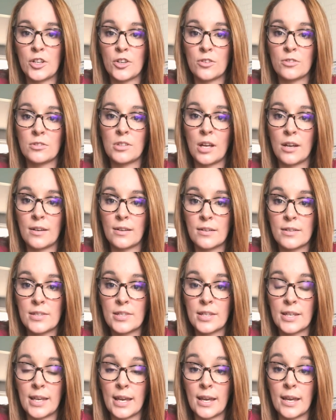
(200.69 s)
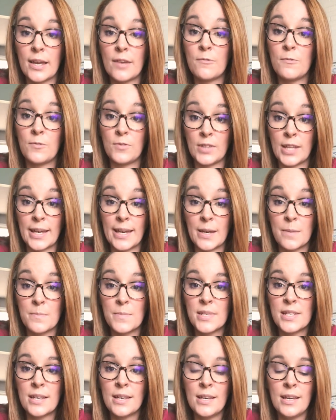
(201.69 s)
your lungs get
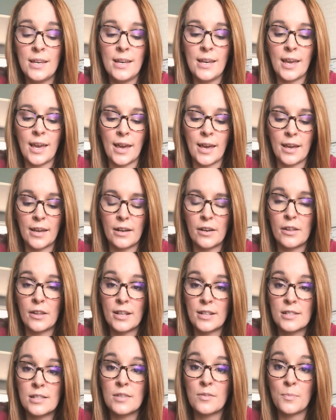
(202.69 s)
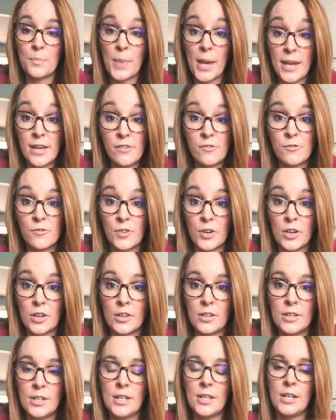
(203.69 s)
inflamed and it's painful.